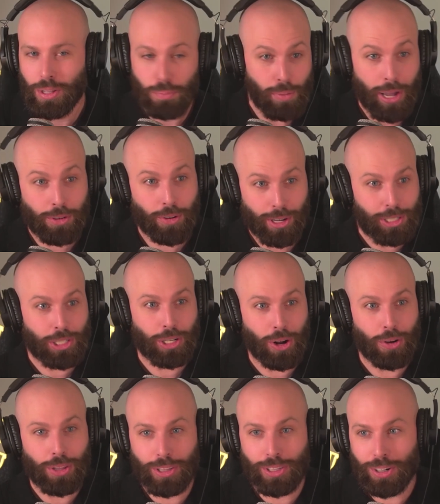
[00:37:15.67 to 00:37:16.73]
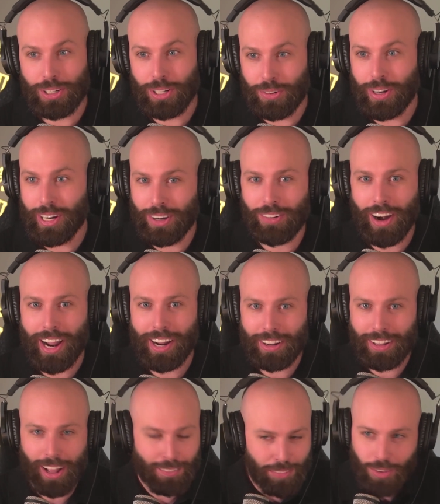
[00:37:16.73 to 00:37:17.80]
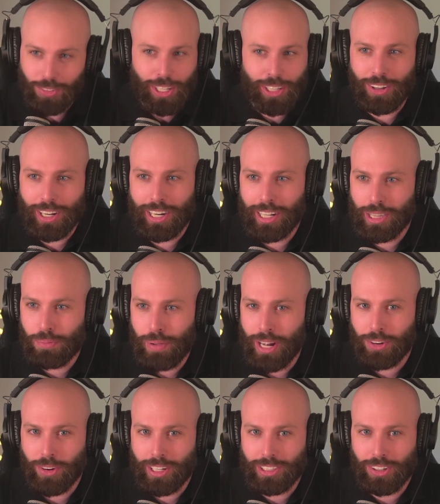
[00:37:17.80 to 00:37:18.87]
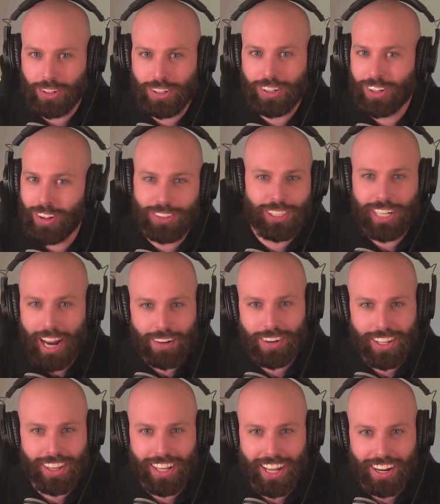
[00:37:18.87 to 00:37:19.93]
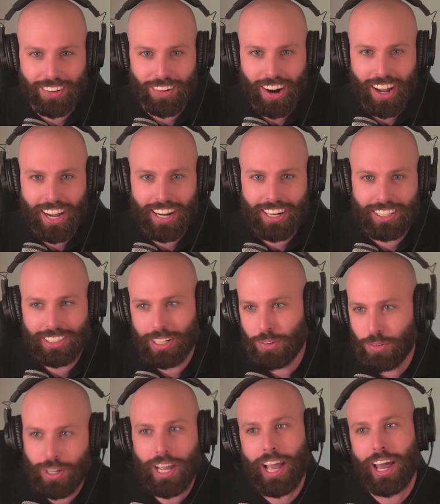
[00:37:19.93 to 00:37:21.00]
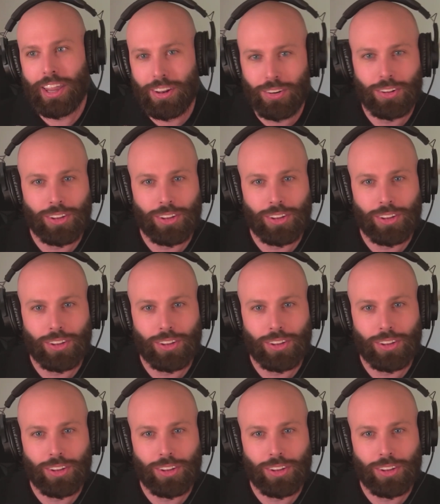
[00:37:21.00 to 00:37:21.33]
metrics show that they're doing great. I'm only looking at the metrics. They're closing everything, right? And it's like, they're